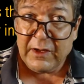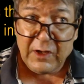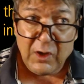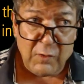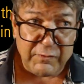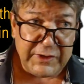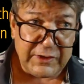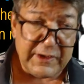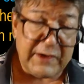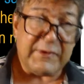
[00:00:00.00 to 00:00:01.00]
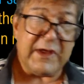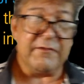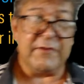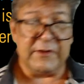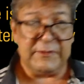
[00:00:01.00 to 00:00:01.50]
Over here now we
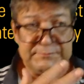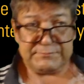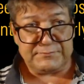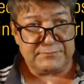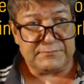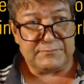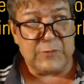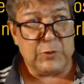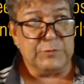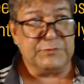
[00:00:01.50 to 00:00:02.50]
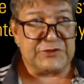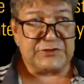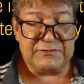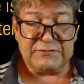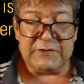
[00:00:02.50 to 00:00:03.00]
have
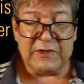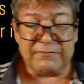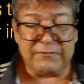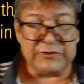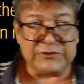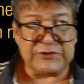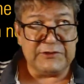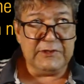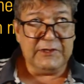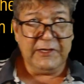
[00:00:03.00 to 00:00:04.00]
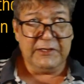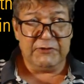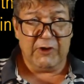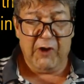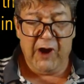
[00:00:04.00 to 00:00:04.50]
Boom's first
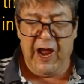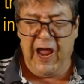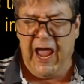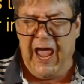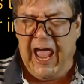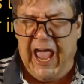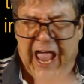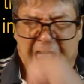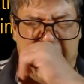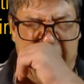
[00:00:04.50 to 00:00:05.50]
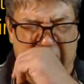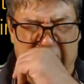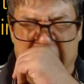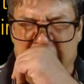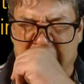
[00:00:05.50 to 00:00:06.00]
intro
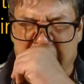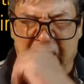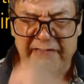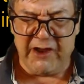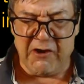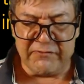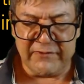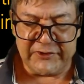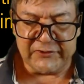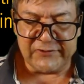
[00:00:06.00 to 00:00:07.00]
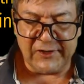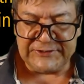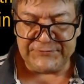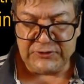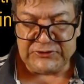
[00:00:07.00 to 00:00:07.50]
and the overview. Of
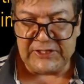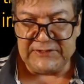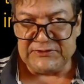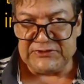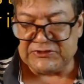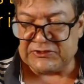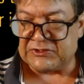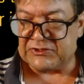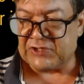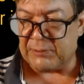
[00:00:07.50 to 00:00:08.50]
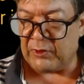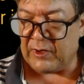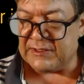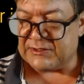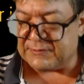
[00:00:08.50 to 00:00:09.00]
course, first sentence is just to
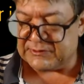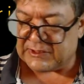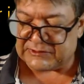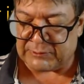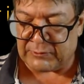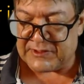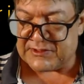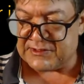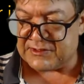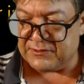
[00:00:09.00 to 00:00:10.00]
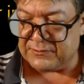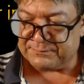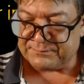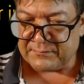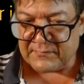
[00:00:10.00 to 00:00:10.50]
summarize. Is not summarize. Is to
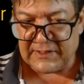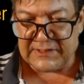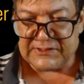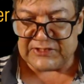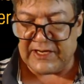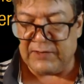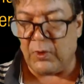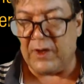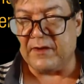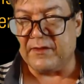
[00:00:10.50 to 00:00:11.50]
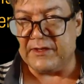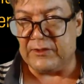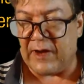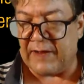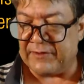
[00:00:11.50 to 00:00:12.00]
say what the
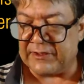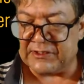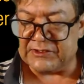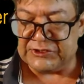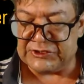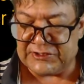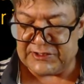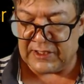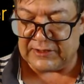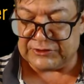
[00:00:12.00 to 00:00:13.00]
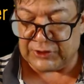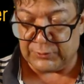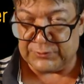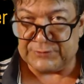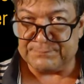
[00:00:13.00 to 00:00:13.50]
graphic shows.